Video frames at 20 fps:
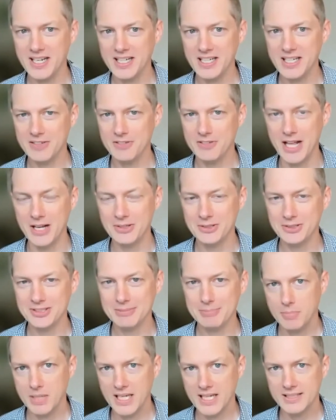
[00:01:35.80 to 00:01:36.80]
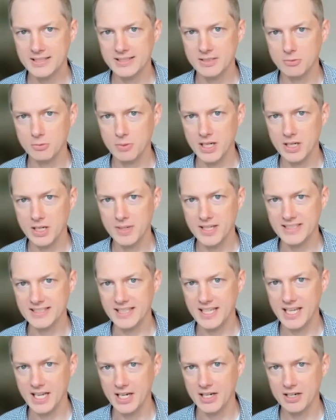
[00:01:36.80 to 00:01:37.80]
any of those, because we always
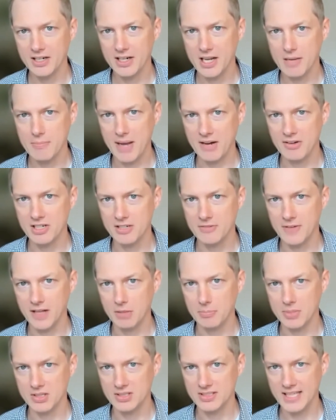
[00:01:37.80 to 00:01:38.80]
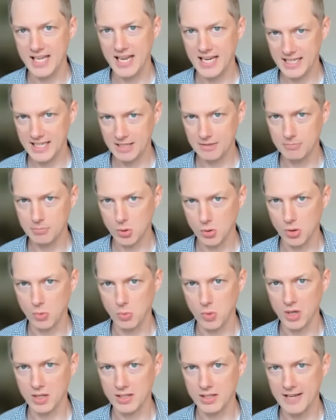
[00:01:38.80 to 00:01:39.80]
hear about developers hating poor
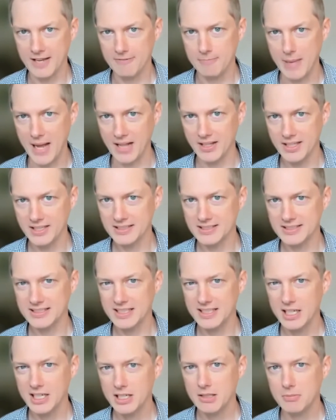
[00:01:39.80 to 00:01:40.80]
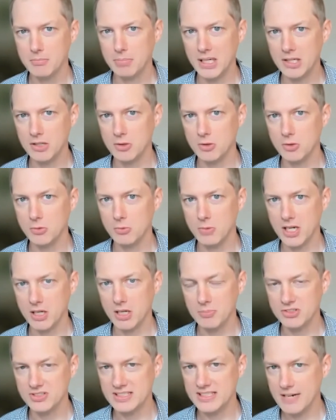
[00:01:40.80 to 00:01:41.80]
work-life balance, but we
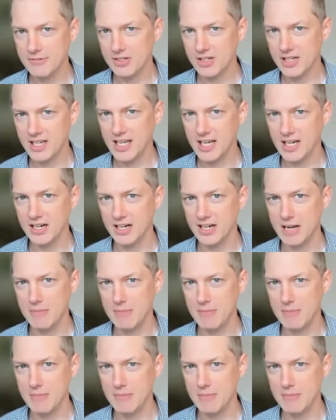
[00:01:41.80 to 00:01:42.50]
almost never hear